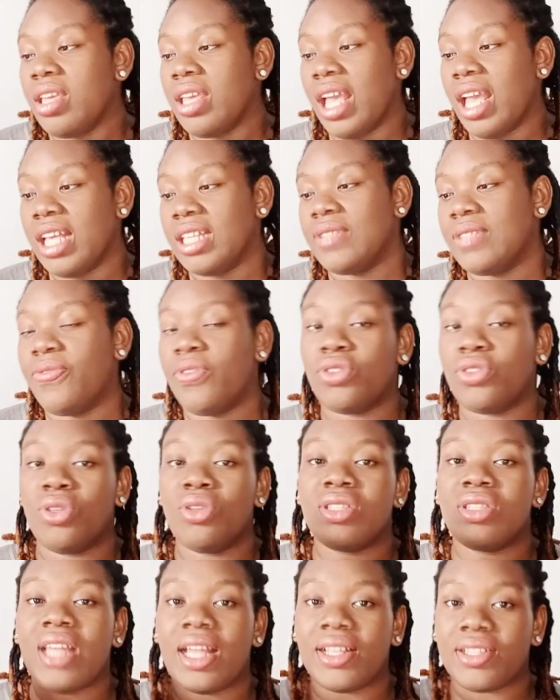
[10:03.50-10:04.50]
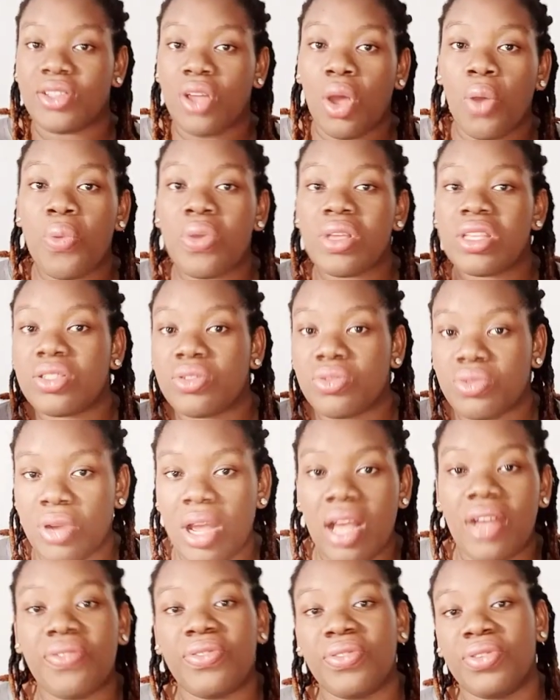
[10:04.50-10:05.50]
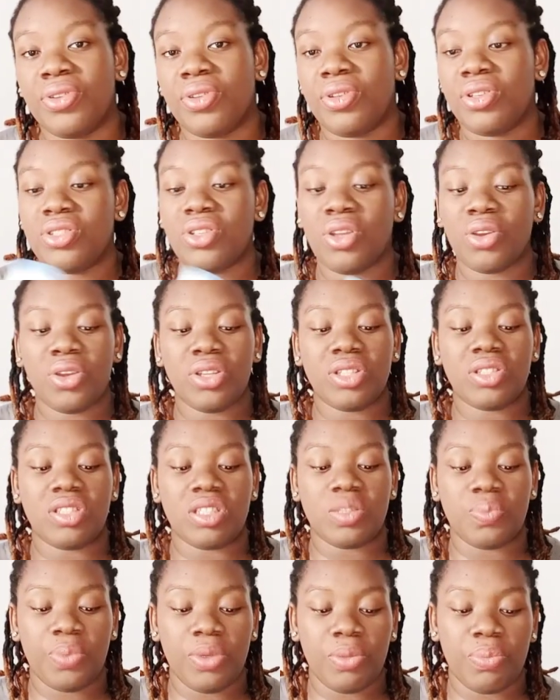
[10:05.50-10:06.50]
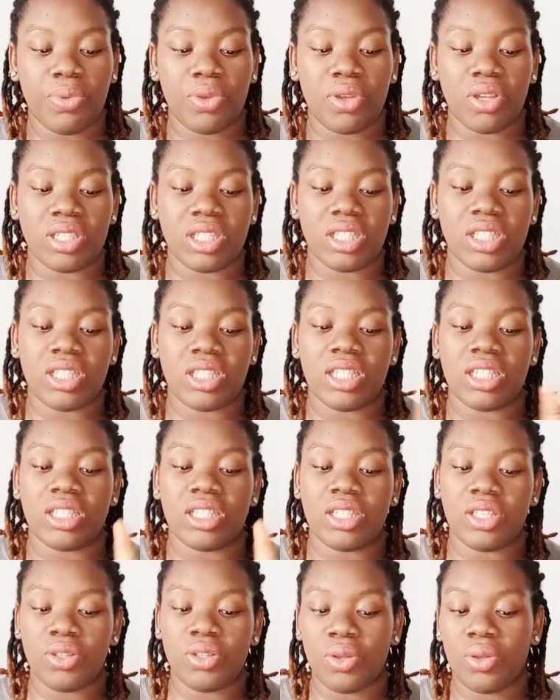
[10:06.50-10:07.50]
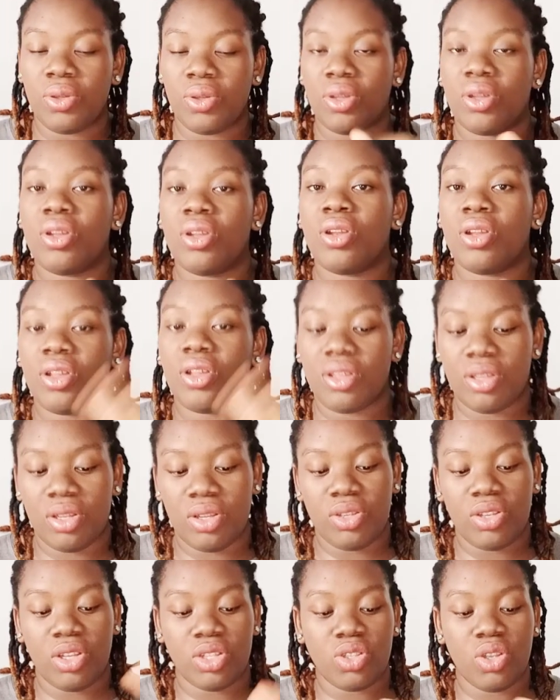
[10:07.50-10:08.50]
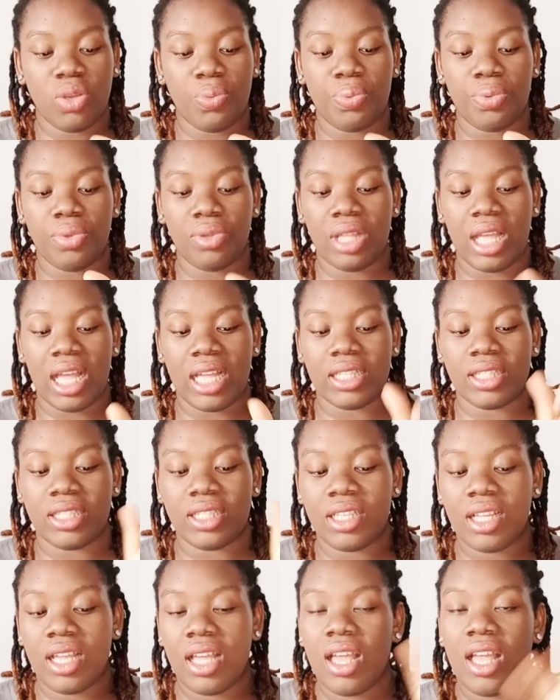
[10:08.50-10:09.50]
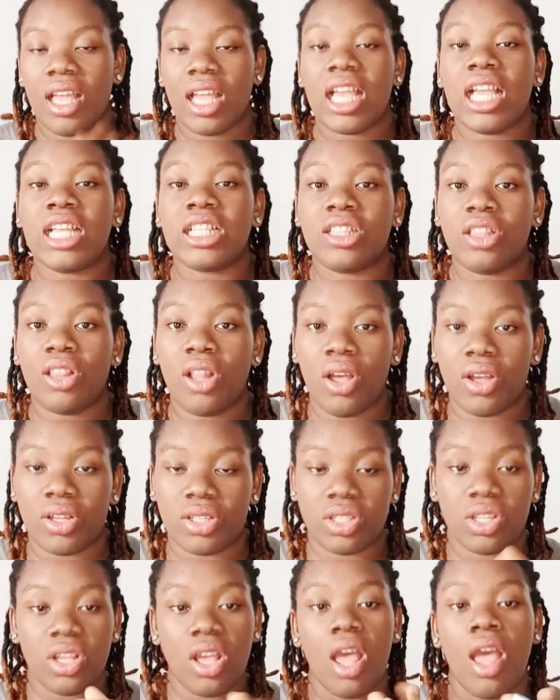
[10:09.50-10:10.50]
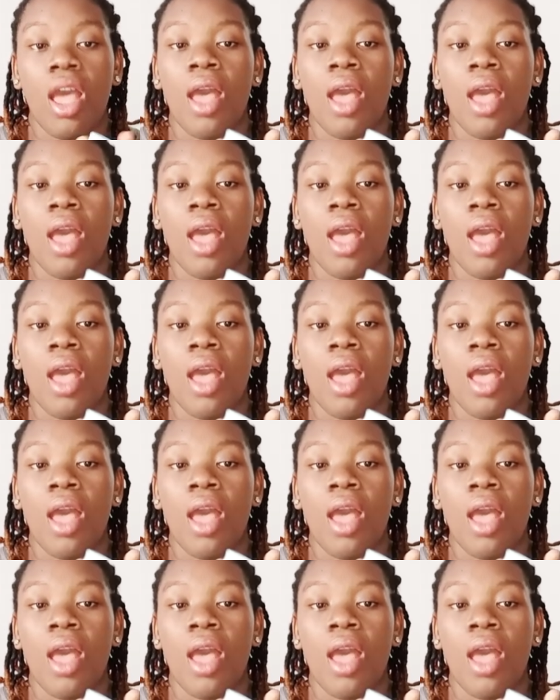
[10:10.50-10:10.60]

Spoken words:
Yes, for those that always travel, it's not going to spill because it is, you know, you just open and it locks.